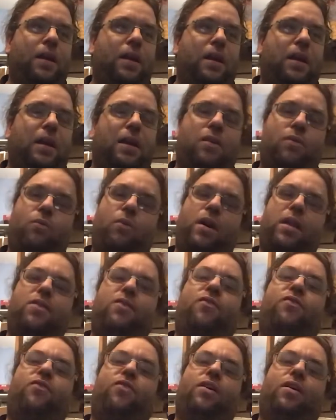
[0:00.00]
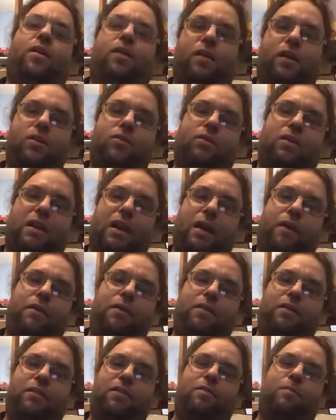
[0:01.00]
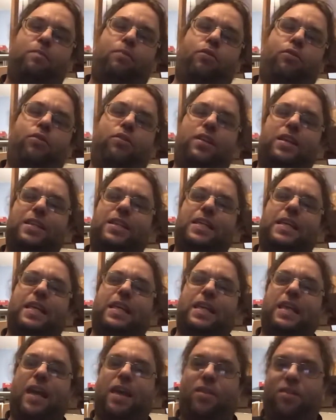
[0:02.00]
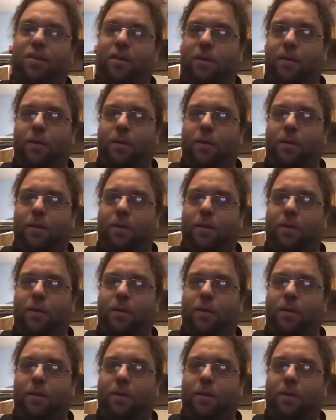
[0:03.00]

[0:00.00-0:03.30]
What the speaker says: in a way, you feel like your characters have put it together.